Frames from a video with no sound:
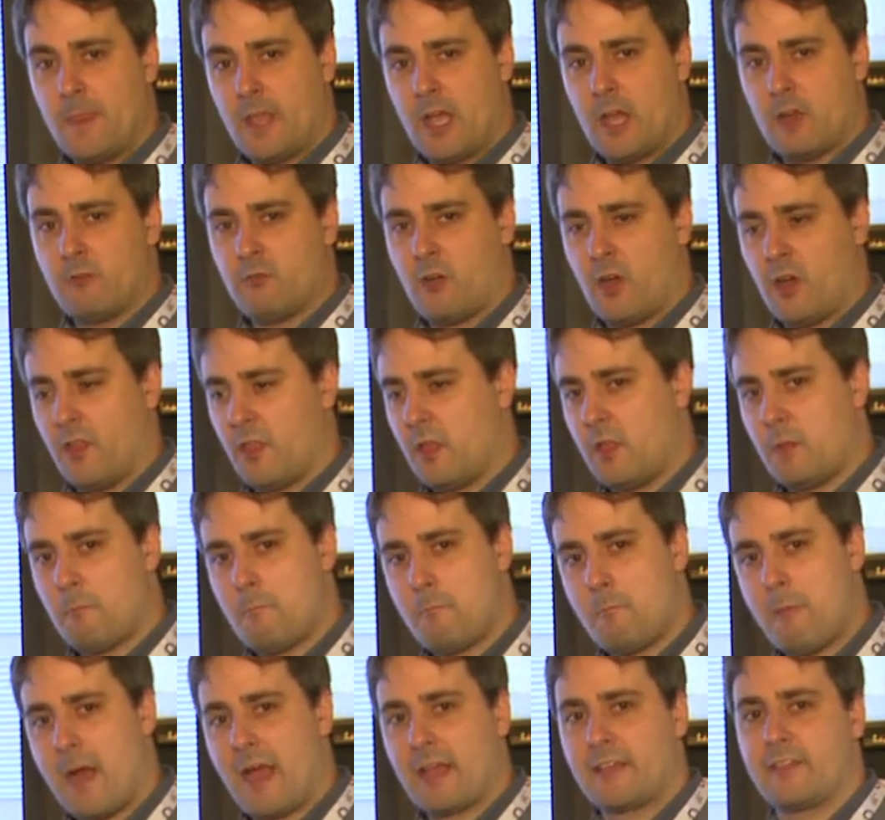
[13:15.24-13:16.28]
and rather
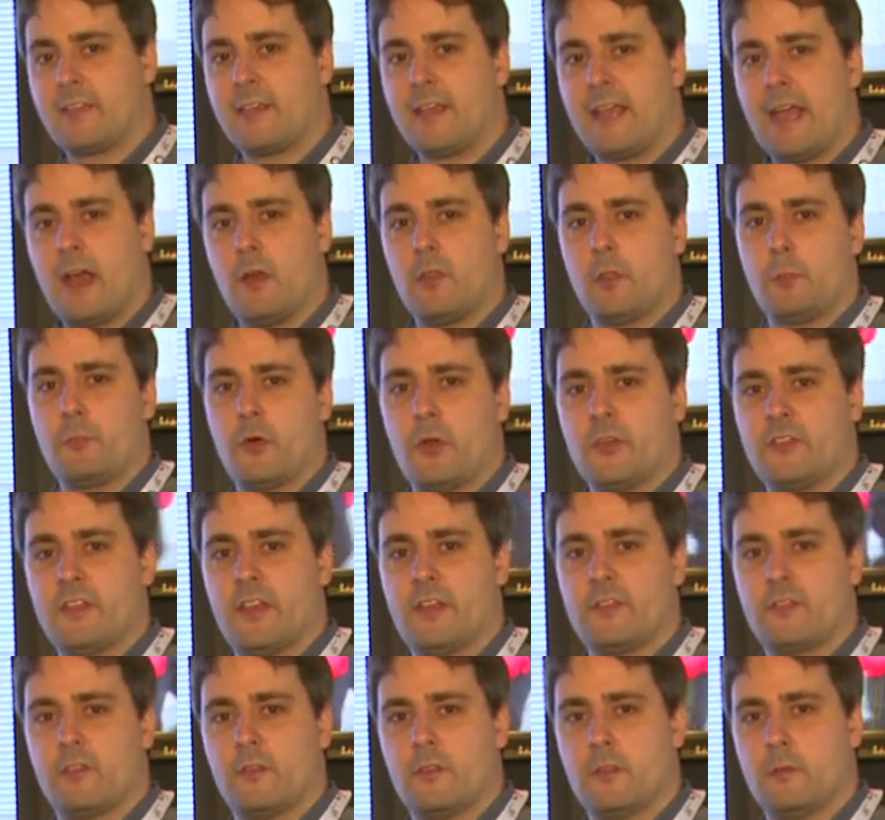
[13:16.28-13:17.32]
than maxing out the
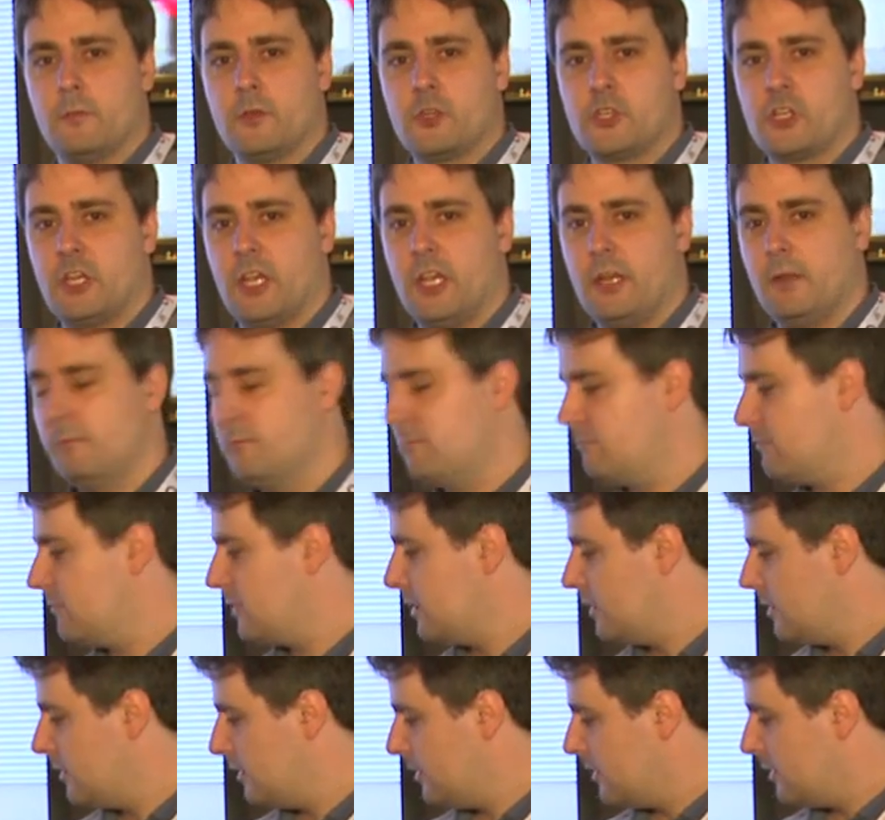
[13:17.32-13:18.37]
processor of the machine,
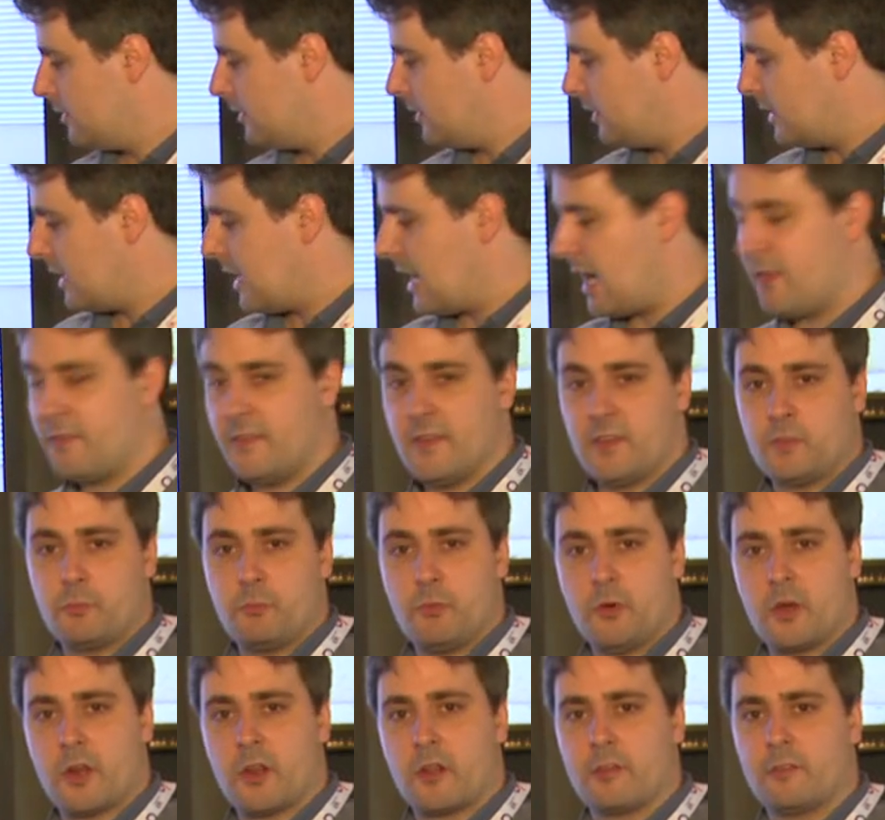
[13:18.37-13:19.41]
add this
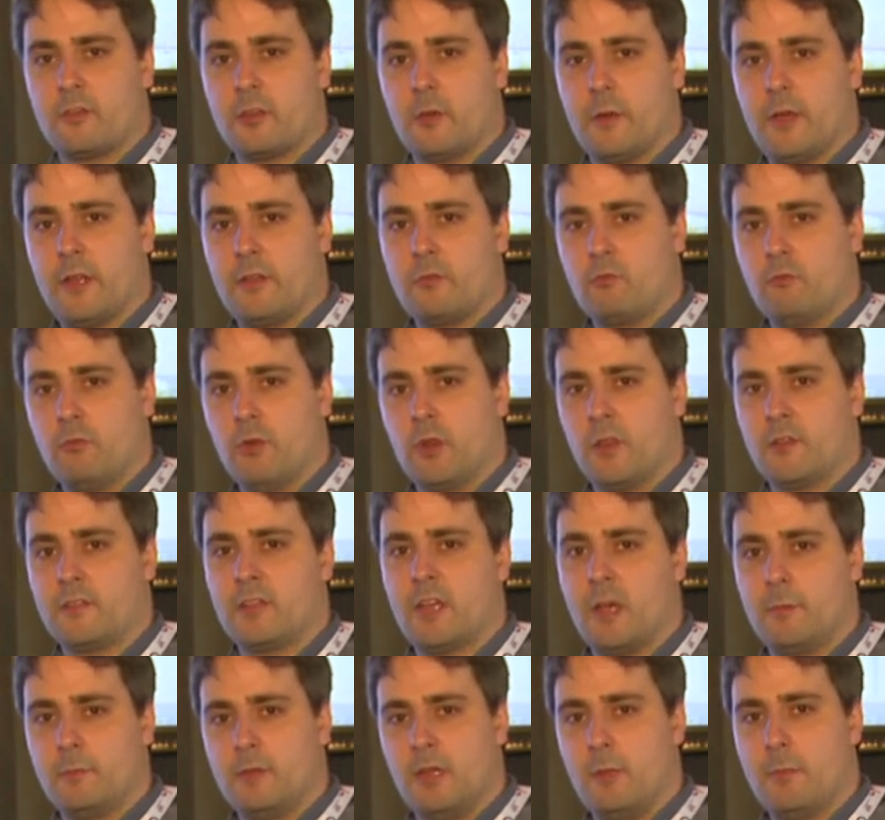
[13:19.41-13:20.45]
product to it,
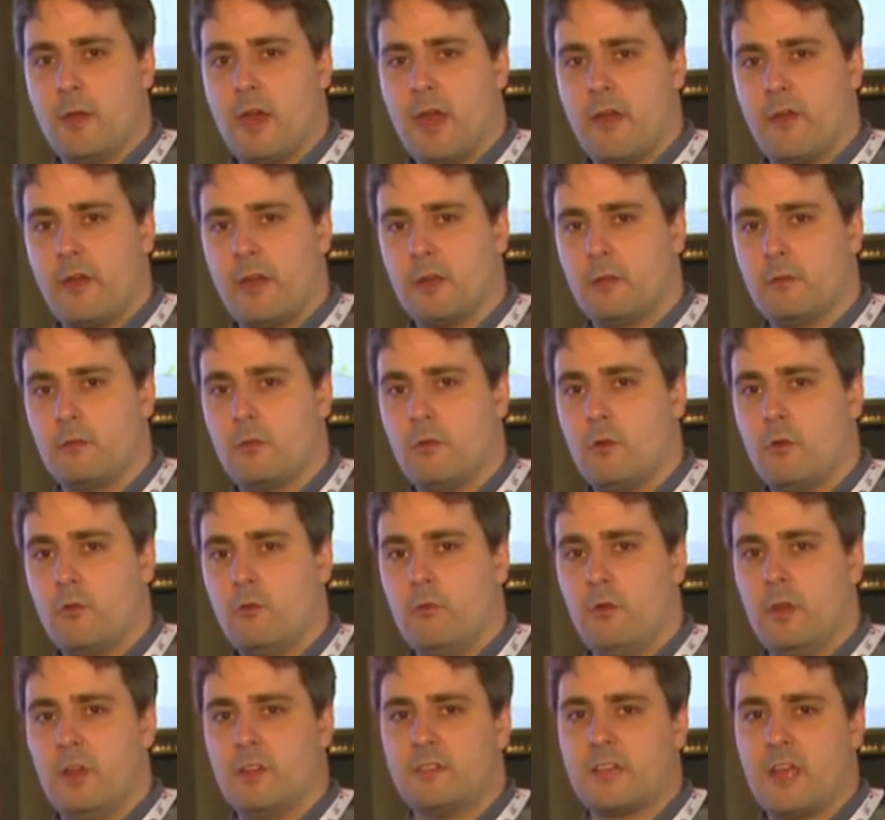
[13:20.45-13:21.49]
real-time debayering,
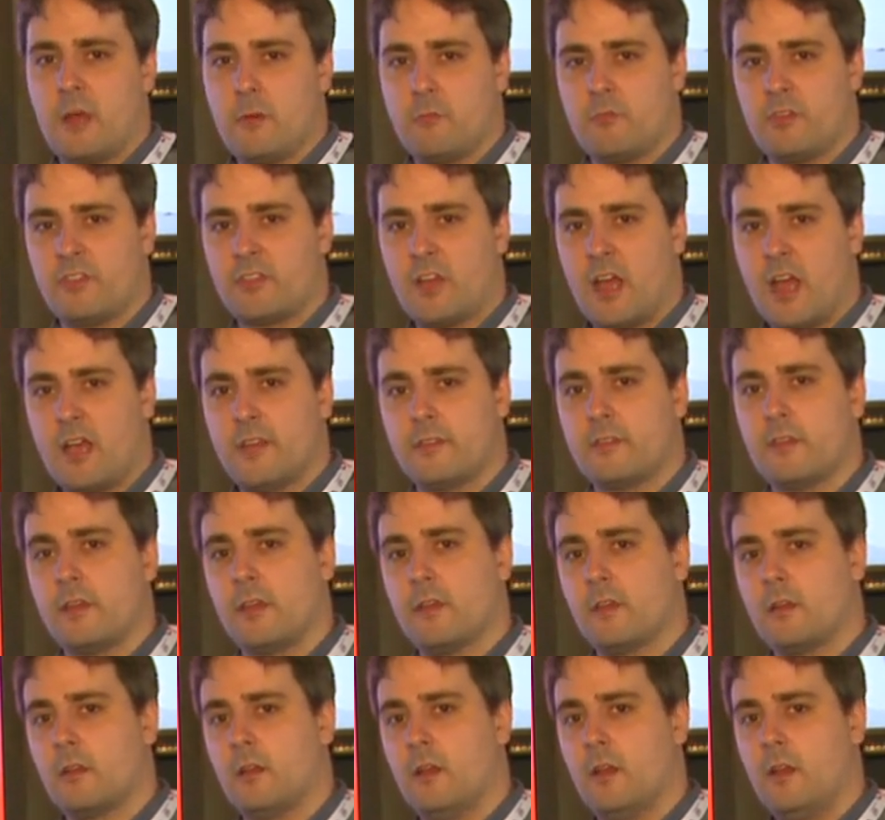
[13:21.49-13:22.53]
real-time resizing,
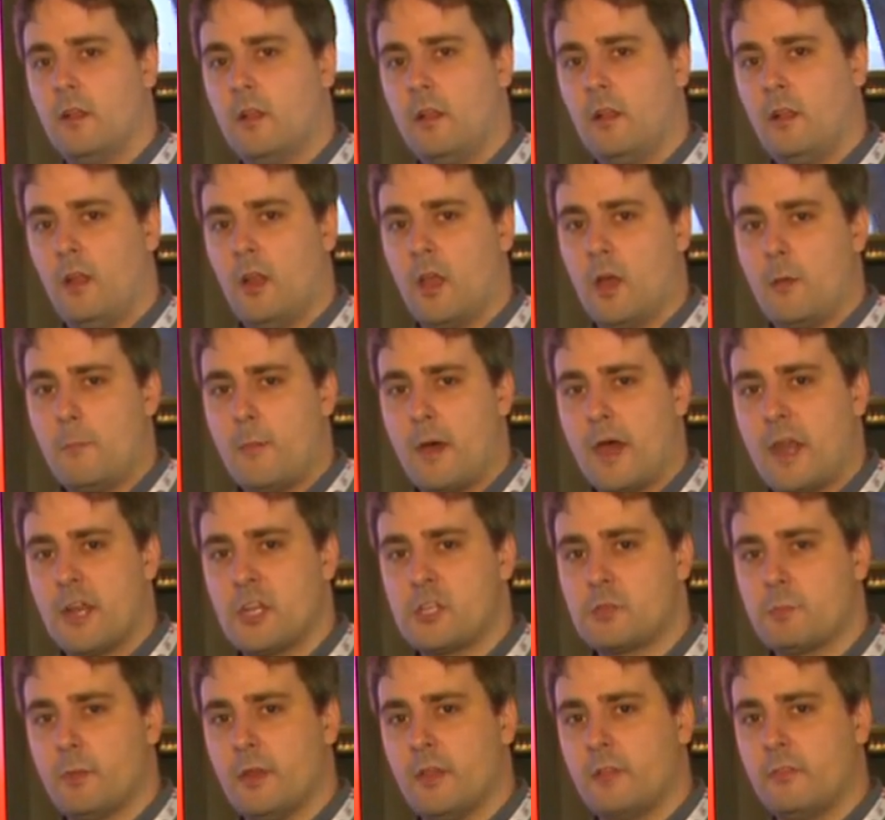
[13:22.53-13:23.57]
LUT
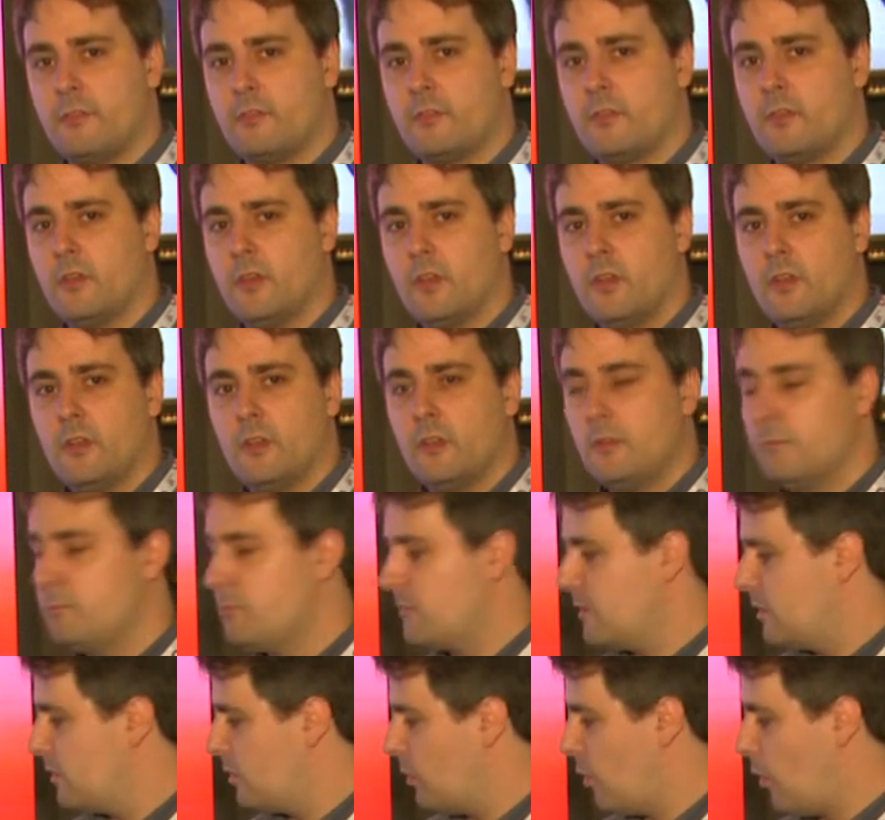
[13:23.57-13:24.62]
management,
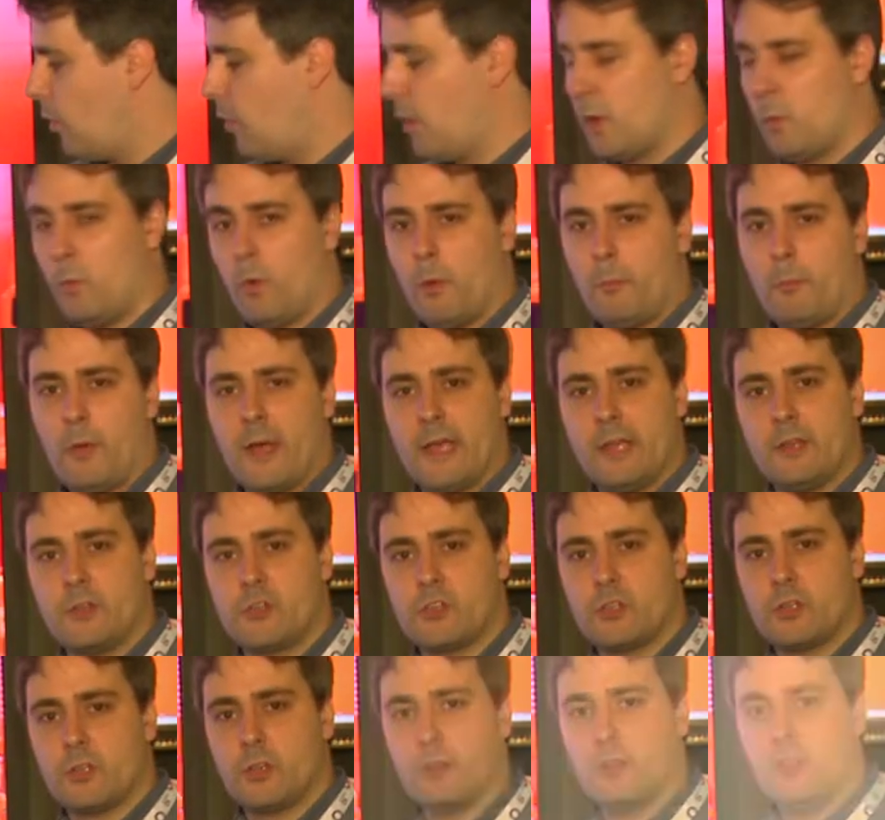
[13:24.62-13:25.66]
all in one package.